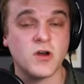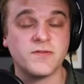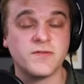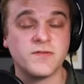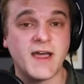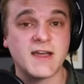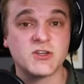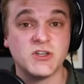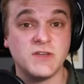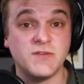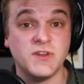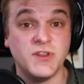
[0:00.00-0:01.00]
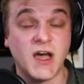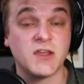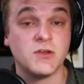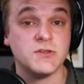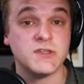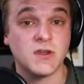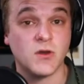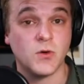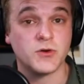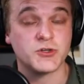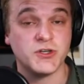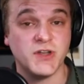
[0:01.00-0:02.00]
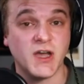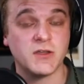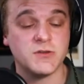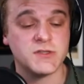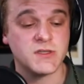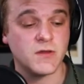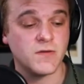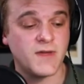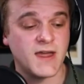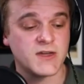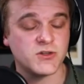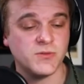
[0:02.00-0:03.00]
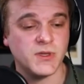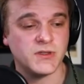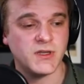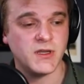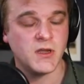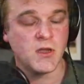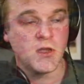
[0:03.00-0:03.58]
faction even not using coercion, not using their faction ability.